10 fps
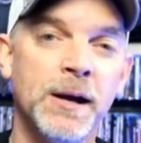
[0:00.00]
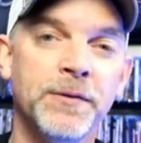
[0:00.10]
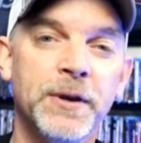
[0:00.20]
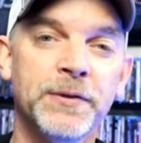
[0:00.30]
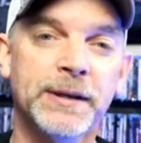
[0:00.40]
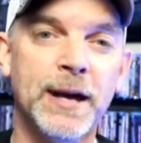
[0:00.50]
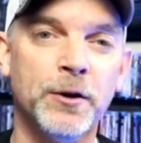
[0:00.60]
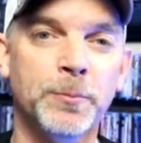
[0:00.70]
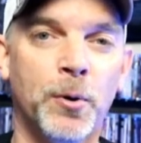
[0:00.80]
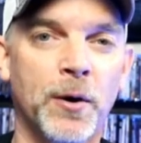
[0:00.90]
And then the
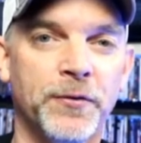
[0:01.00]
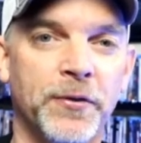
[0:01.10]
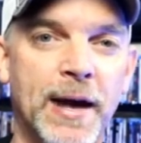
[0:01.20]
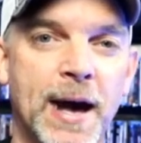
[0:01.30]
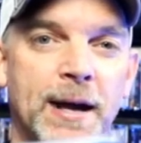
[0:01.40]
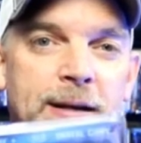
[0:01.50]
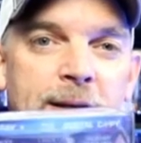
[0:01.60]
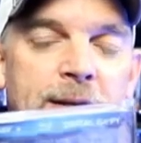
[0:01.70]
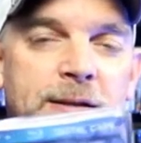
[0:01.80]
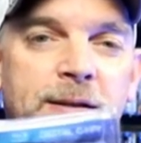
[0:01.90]
counterpart for that
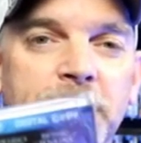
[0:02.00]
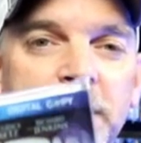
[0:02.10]
is